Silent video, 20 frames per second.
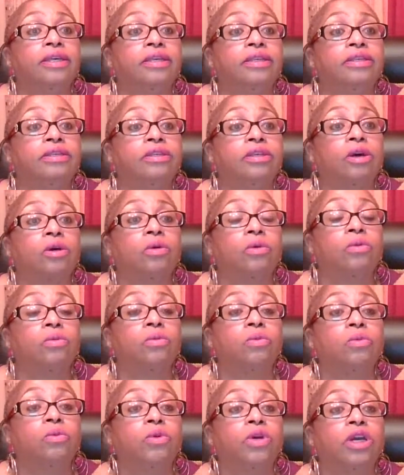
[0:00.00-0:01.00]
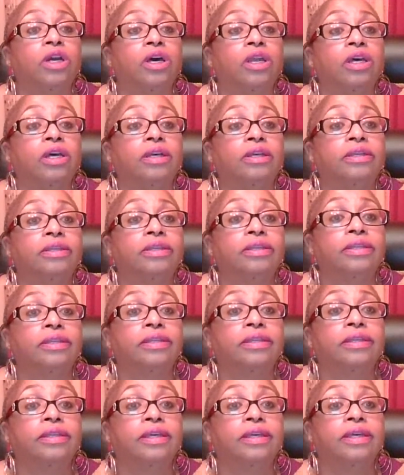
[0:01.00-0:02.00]
So
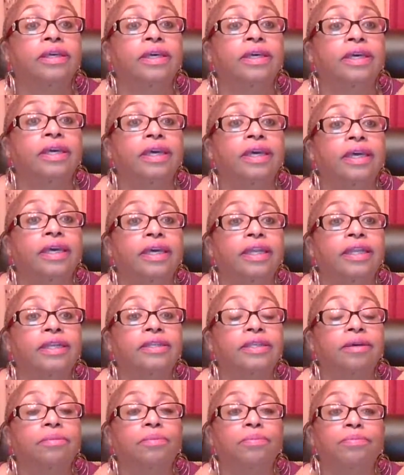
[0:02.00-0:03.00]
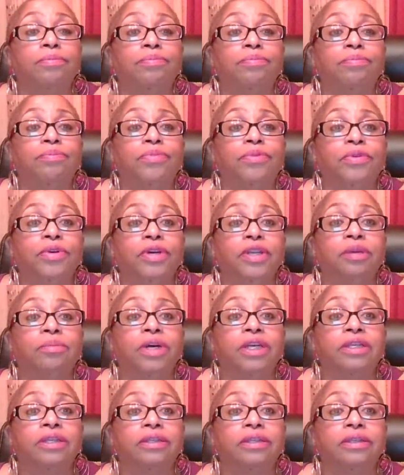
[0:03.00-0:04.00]
there's a pretty
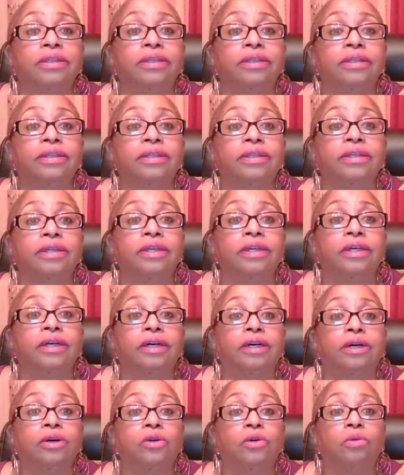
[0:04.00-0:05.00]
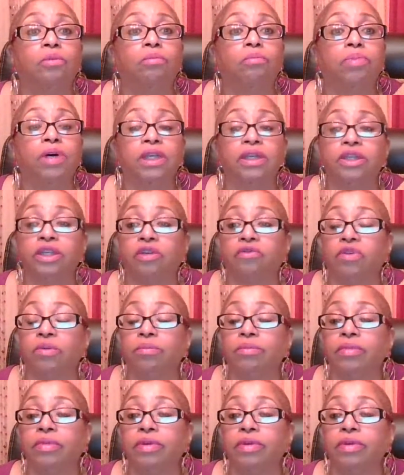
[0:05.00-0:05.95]
much a whole bunch of them.